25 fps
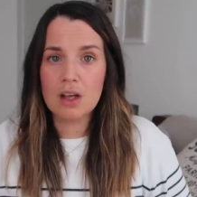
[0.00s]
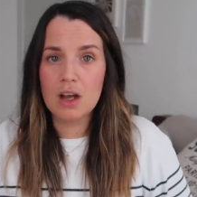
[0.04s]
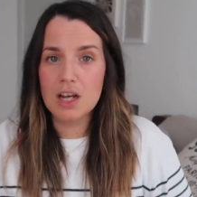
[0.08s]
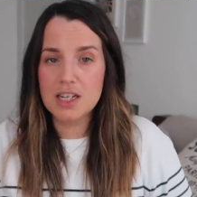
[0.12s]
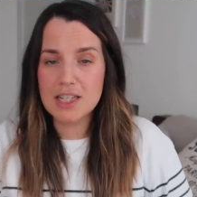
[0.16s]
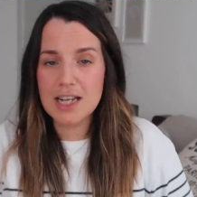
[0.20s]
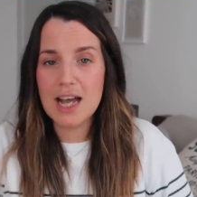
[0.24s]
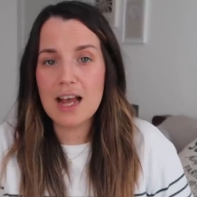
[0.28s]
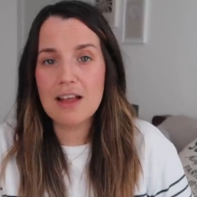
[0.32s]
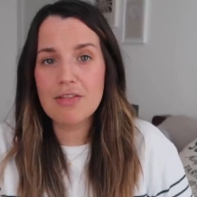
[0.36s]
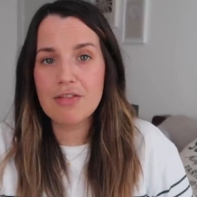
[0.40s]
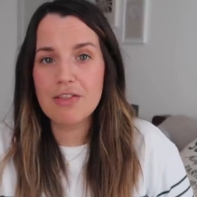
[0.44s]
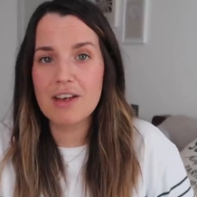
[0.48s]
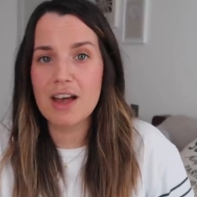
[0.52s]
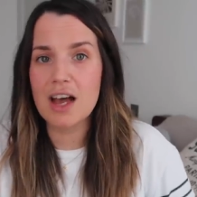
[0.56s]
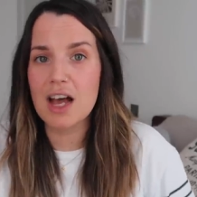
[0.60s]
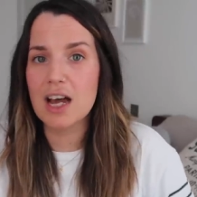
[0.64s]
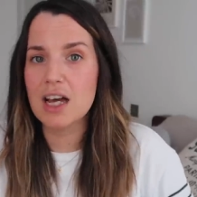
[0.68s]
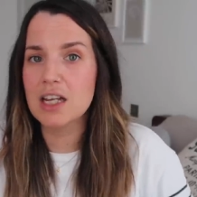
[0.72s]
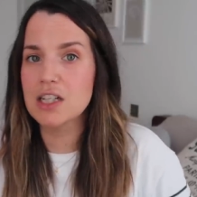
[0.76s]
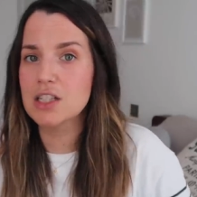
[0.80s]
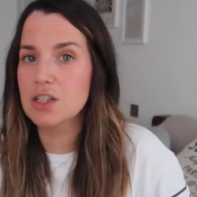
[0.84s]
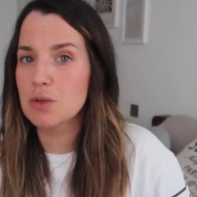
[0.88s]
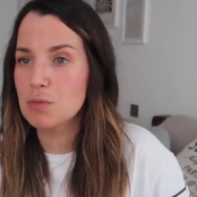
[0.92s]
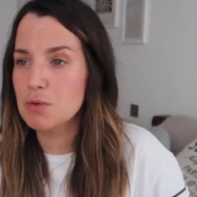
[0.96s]
I'd had
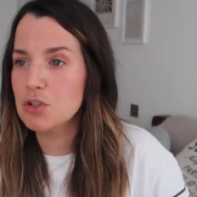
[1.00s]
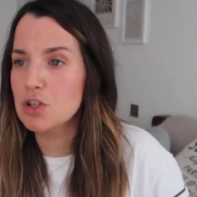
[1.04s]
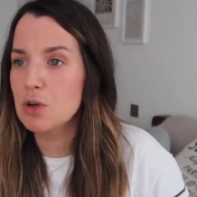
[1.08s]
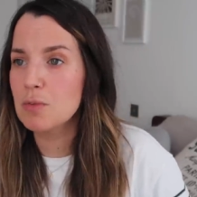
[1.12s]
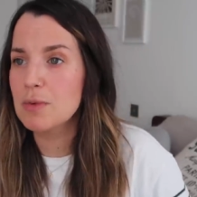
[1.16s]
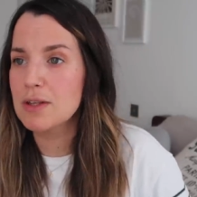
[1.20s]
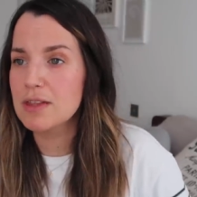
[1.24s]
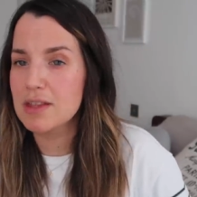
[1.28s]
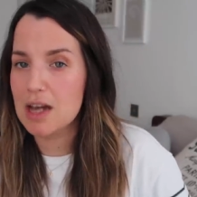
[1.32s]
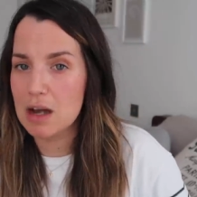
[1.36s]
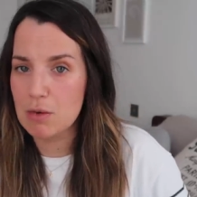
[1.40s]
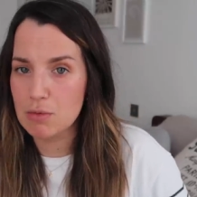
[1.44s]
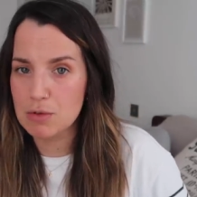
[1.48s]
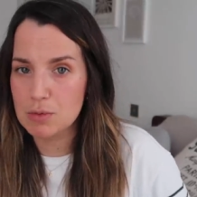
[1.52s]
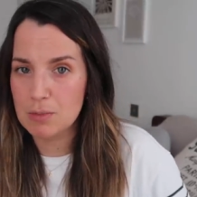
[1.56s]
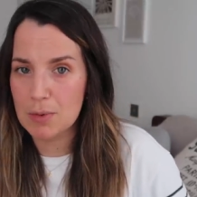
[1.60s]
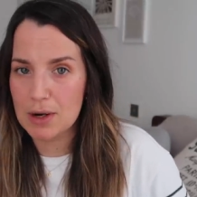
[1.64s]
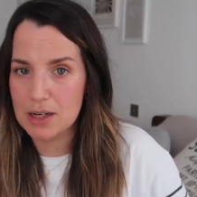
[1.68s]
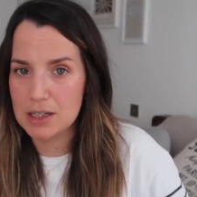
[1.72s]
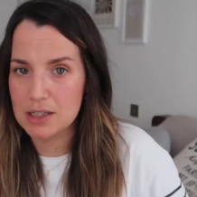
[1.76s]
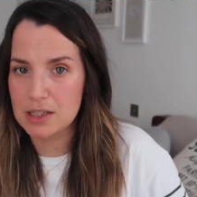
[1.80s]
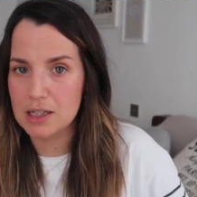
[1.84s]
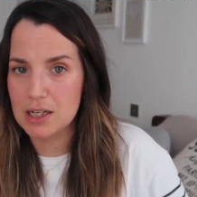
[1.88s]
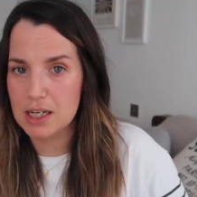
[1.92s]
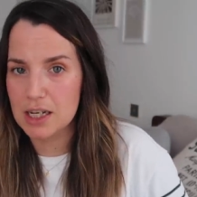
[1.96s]
that and someone told me that was
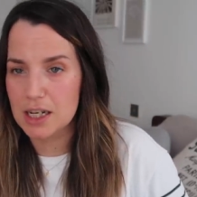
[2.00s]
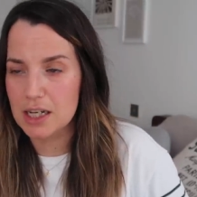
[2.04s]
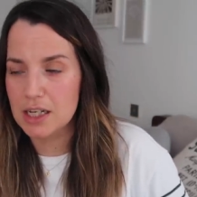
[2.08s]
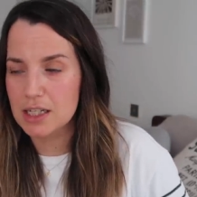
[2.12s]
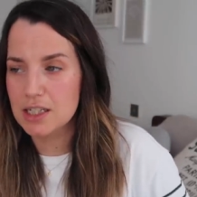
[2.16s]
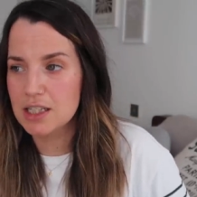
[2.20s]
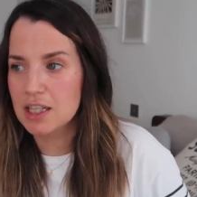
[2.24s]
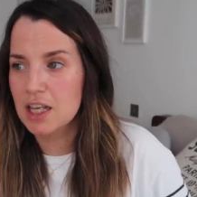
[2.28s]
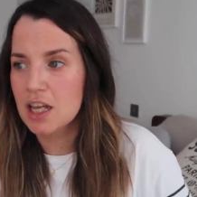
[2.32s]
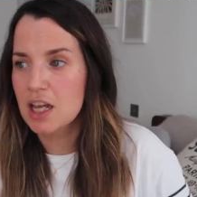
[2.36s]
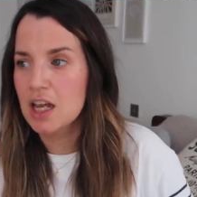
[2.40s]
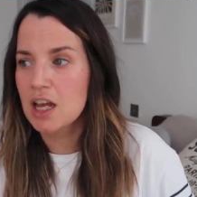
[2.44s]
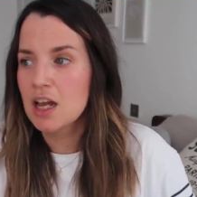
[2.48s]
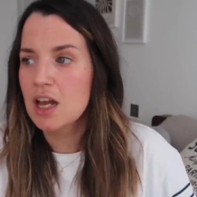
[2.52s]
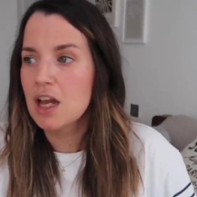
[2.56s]
Braxton Hicks.